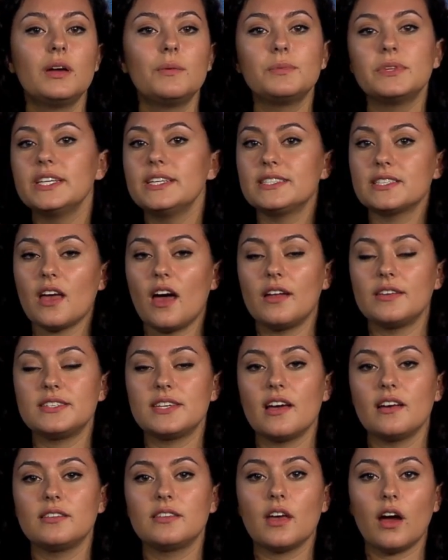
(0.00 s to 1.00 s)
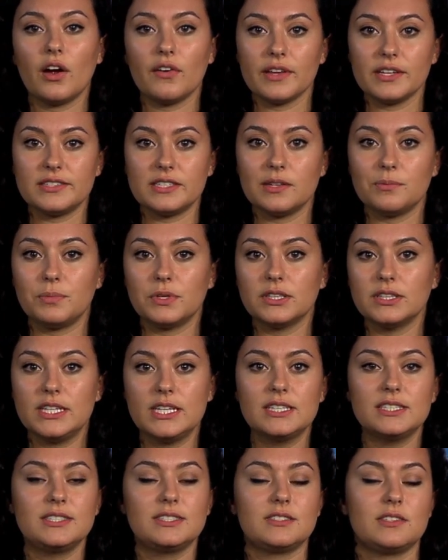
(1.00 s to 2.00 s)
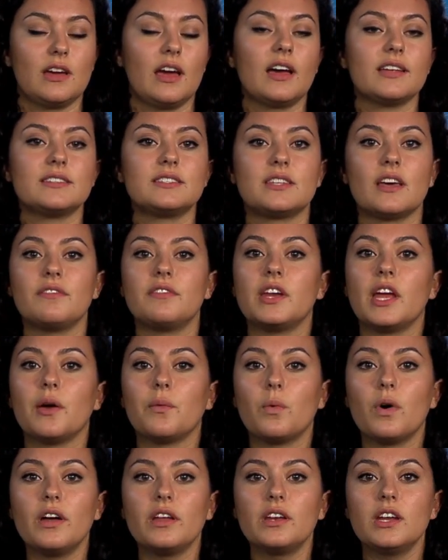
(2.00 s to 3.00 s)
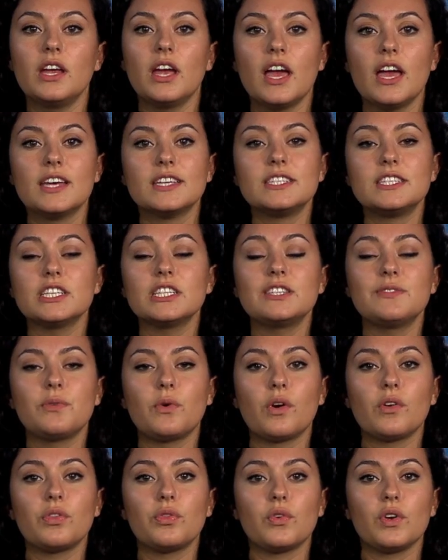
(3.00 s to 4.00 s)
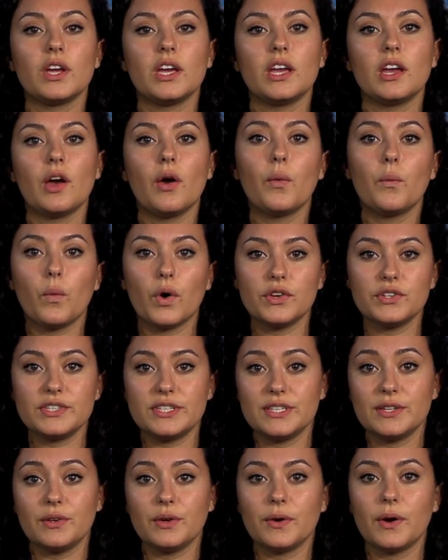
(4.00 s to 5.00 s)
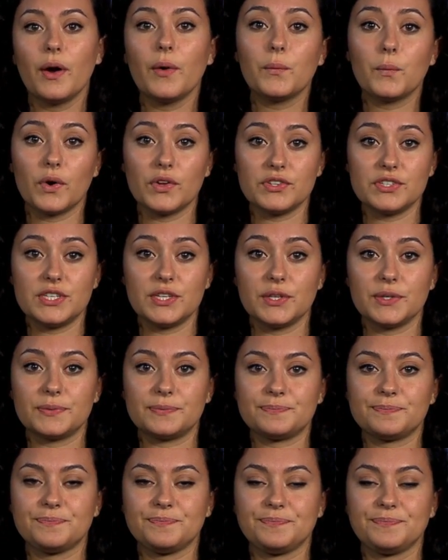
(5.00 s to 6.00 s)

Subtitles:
please contact the Arlington police at 781-643-1212.